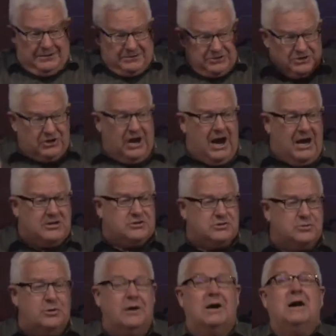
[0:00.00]

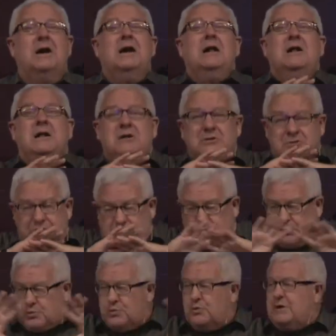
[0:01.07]
Joshua
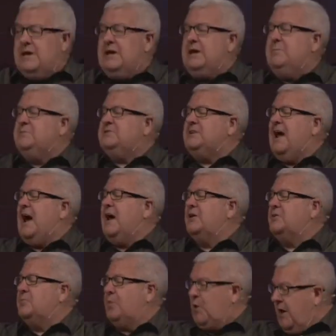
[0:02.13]
screams out
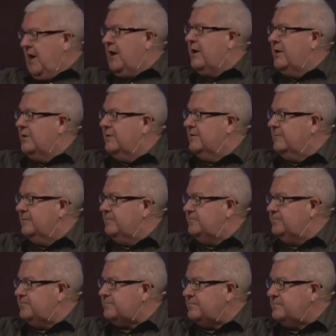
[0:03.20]
a prayer
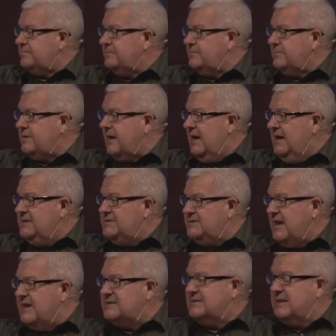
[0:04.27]
and
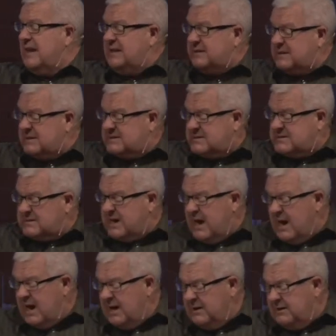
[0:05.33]
says, let the
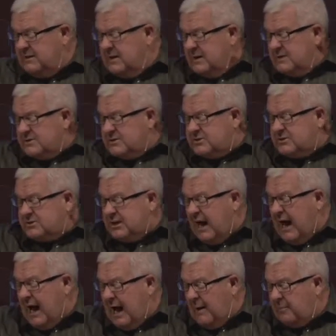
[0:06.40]
sun
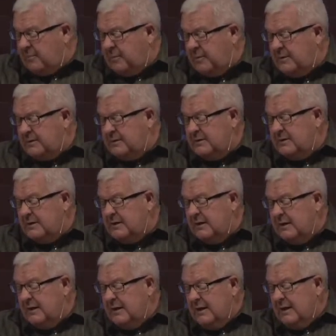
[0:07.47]
stop,
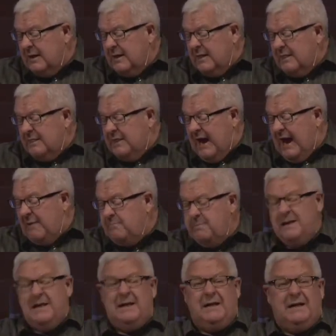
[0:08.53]
that
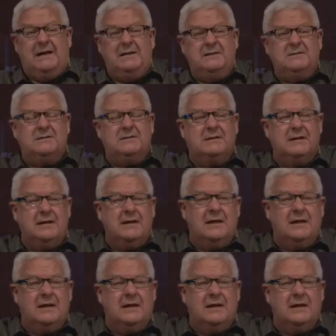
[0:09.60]
means